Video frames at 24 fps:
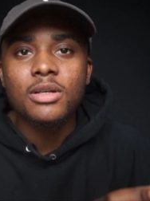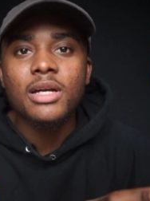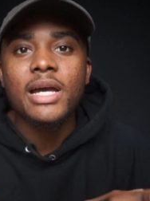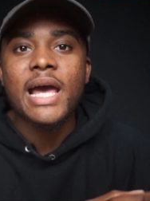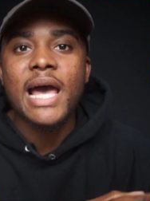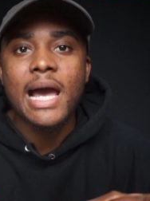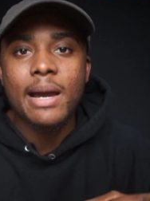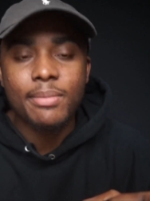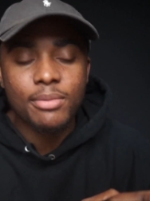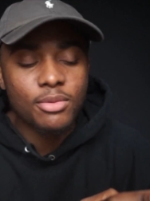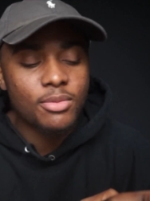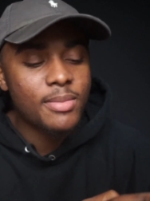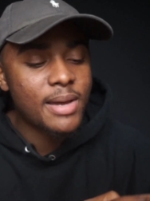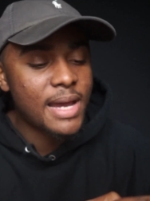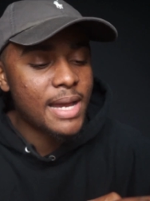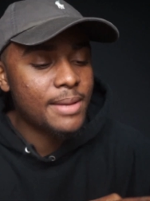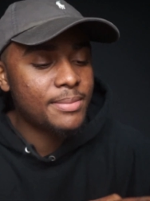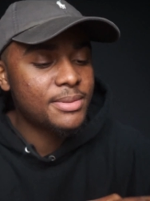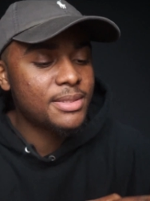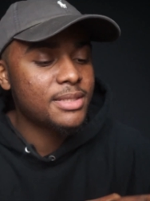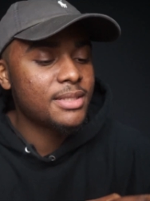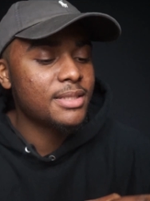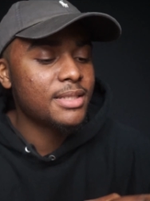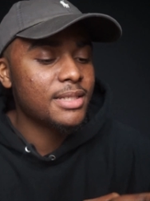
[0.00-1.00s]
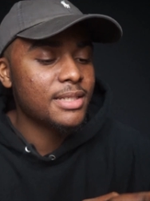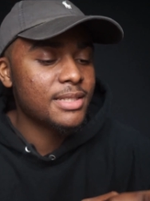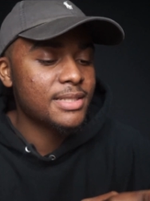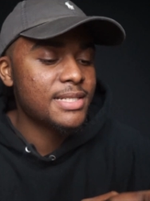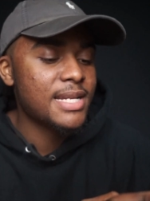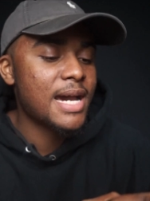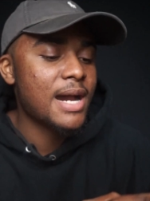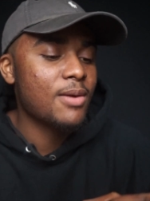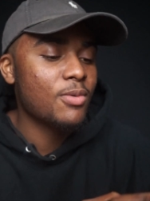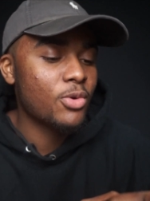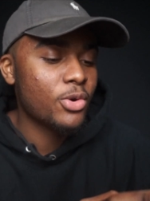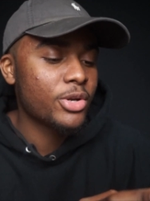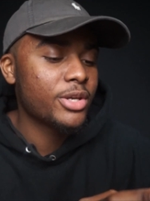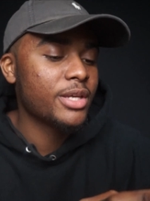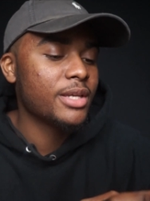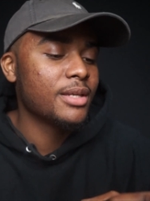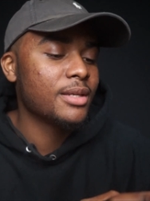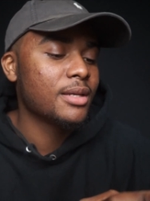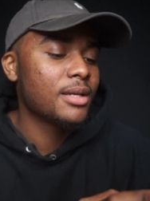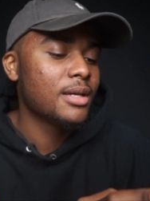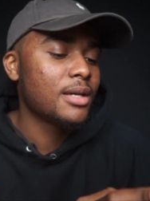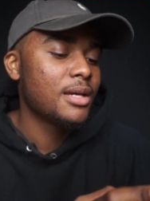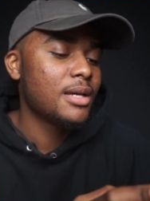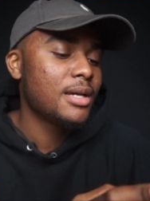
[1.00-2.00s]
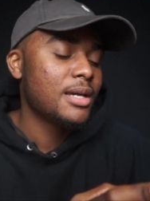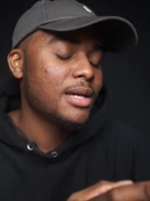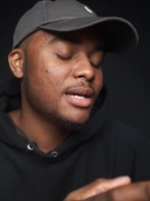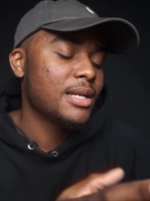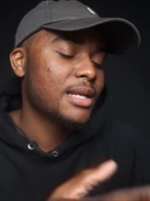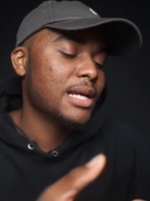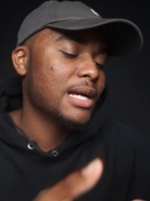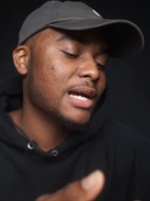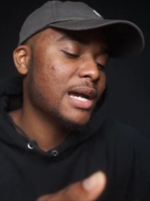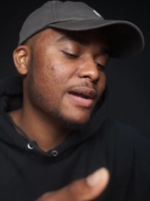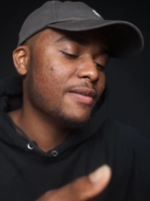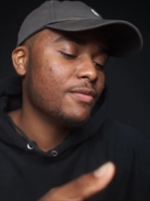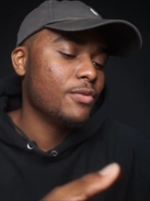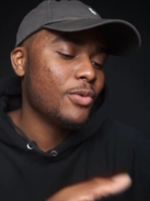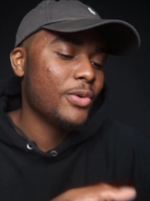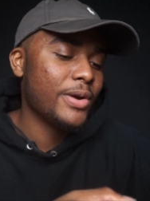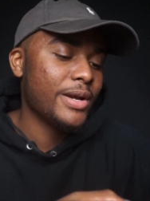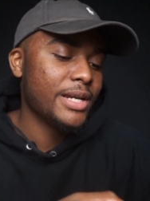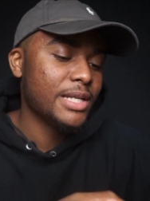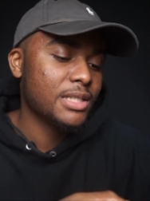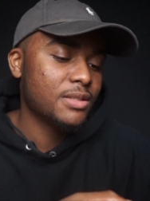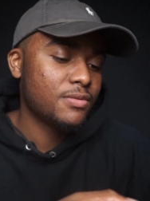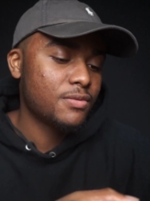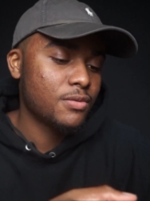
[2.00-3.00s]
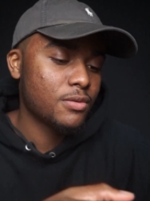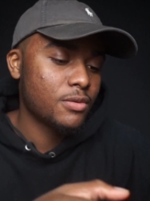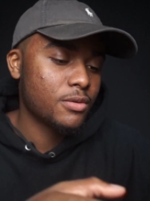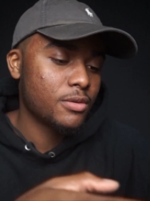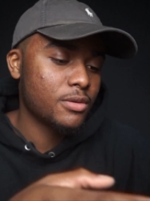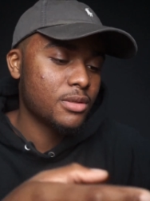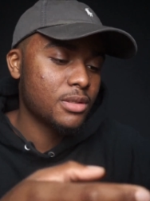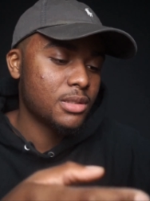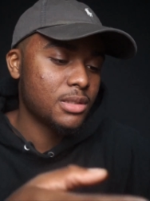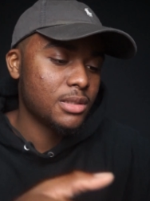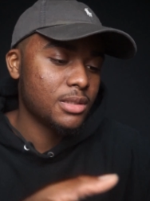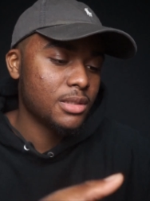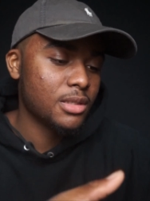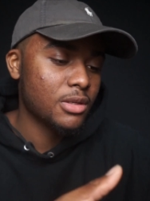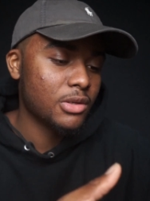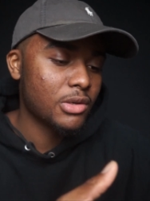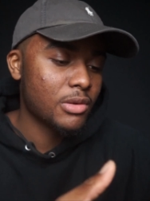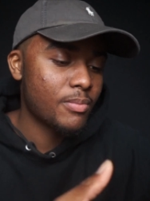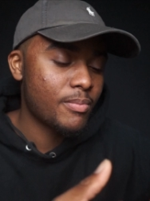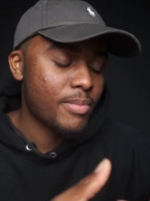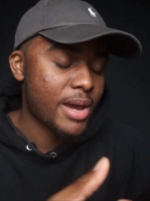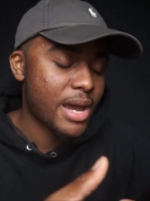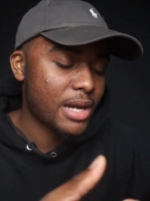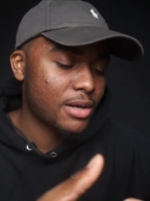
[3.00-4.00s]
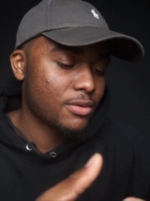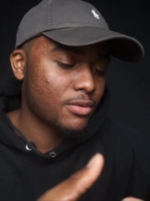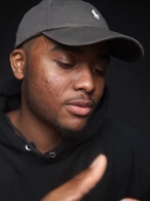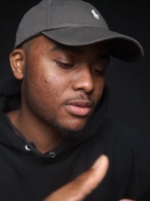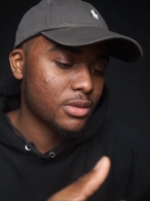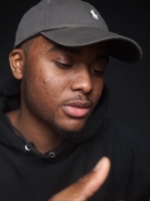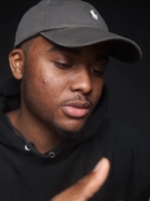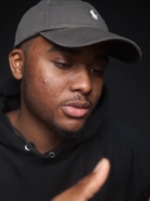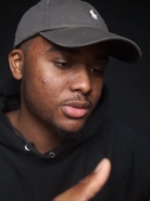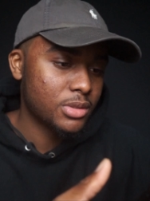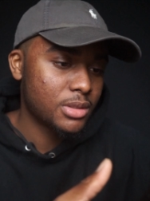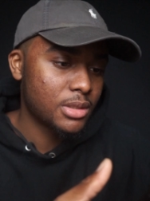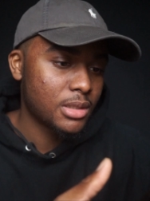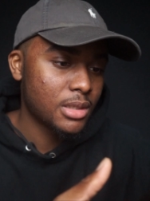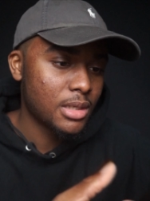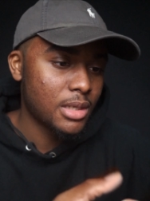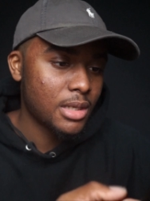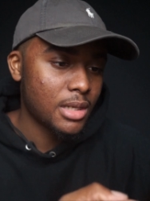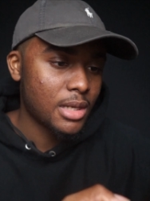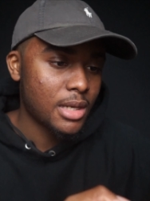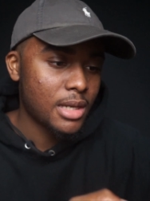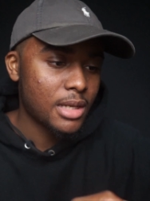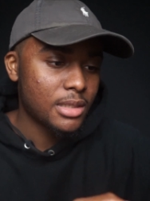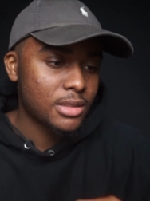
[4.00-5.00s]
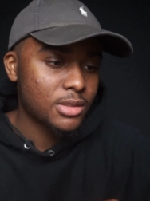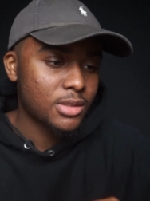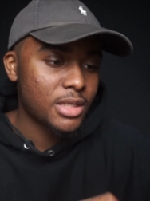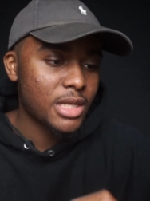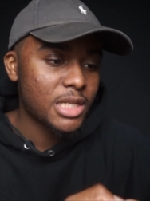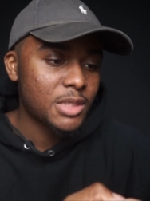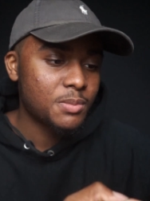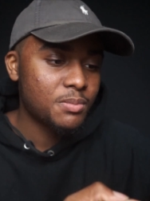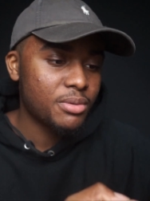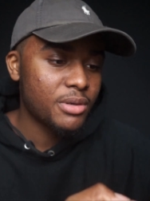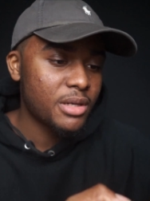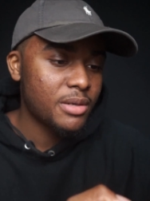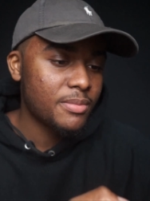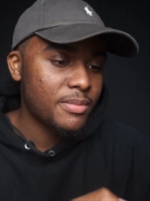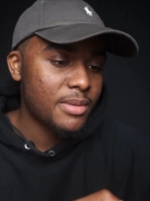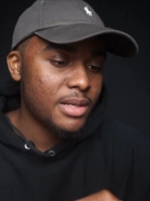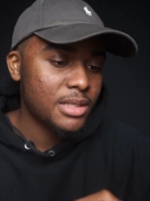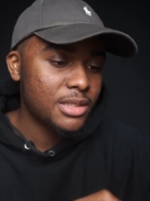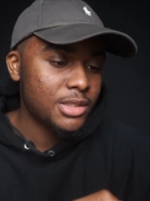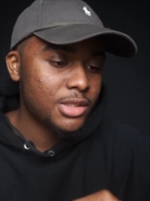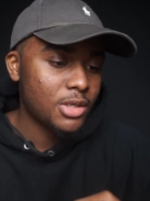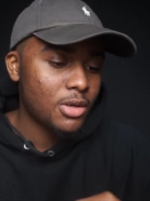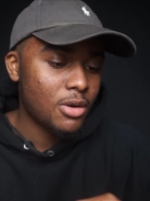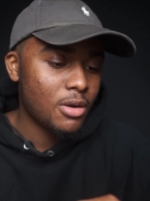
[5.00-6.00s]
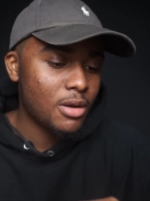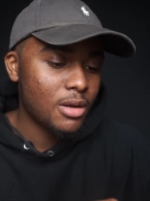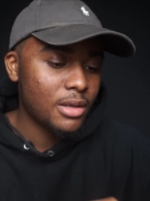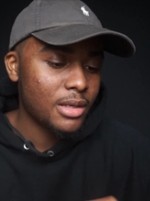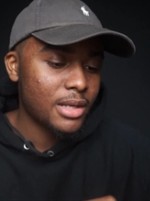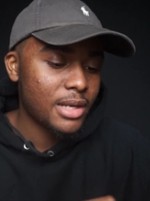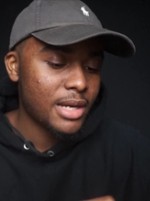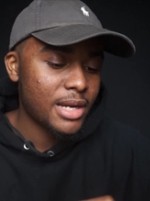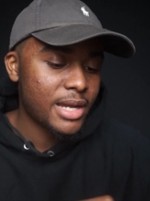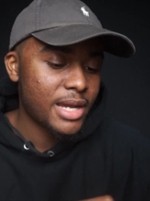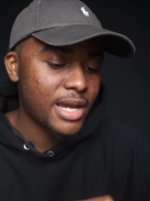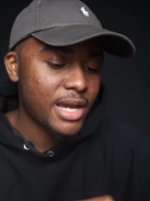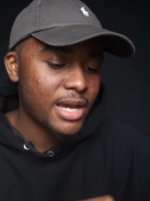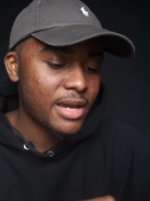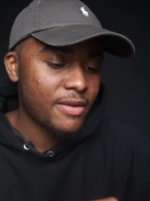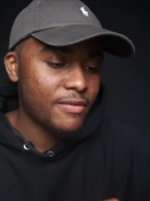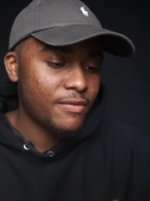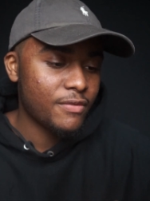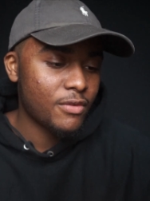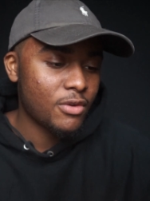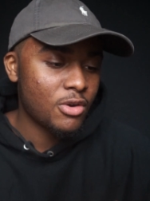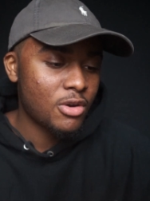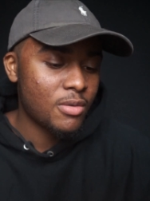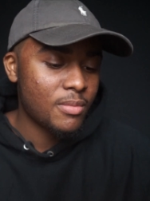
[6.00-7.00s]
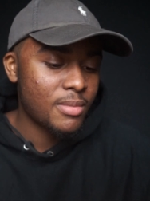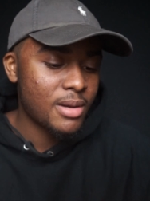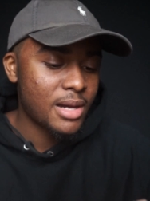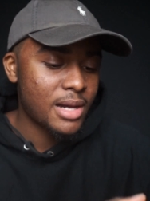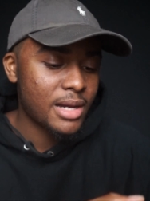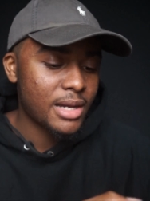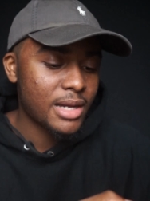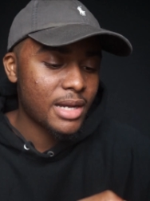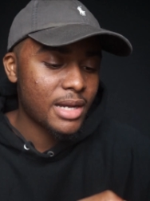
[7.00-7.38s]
Apple Maps is not working. I have Waze for, you know, the back roads. So that's pretty much all that I have on my